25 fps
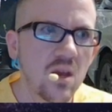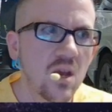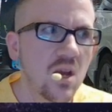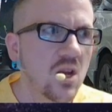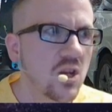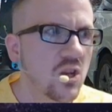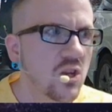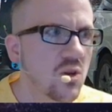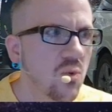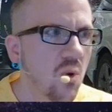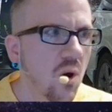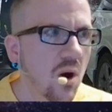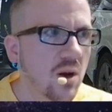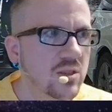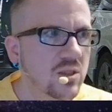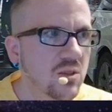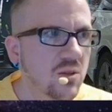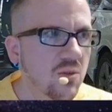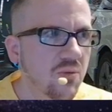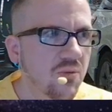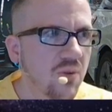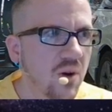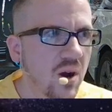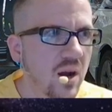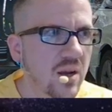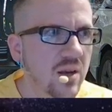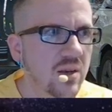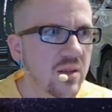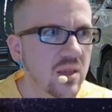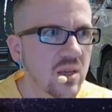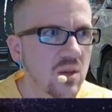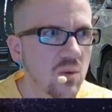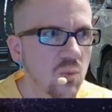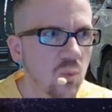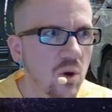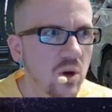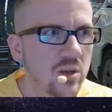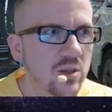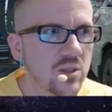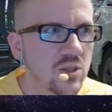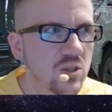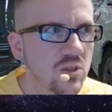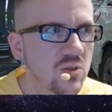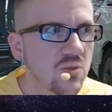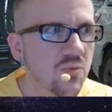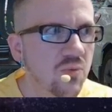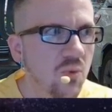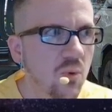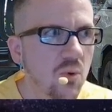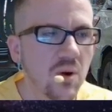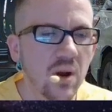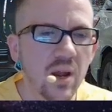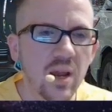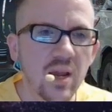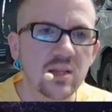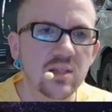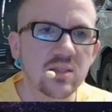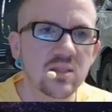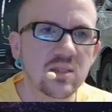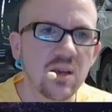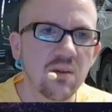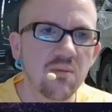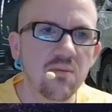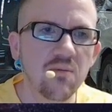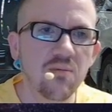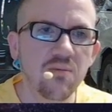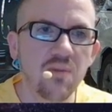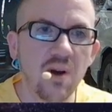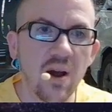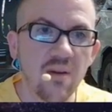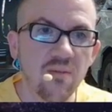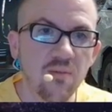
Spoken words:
you also find the 1, 2, 4, 8, 7, 5